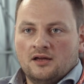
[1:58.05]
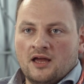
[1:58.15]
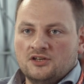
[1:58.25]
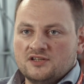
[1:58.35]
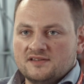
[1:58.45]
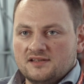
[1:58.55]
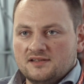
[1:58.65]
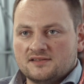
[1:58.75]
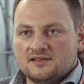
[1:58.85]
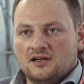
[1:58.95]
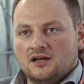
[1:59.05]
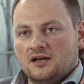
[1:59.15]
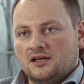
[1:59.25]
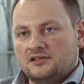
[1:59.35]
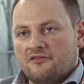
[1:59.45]
agencies,
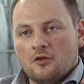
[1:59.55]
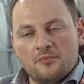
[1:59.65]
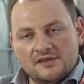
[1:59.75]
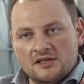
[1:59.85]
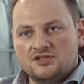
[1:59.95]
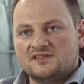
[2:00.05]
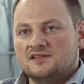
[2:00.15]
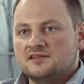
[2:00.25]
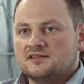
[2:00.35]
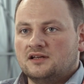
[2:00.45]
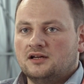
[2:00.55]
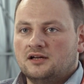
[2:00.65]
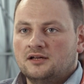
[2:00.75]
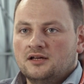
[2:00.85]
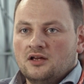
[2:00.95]
development agencies,
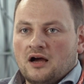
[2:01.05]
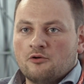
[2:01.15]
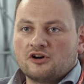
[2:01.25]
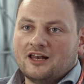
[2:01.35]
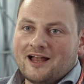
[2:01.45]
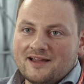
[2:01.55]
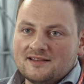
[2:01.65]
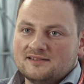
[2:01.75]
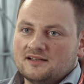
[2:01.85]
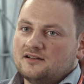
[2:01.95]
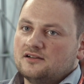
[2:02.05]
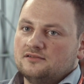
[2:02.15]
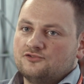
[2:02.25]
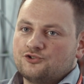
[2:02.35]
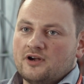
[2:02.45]
our clients that
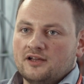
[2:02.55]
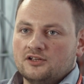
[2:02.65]
are trying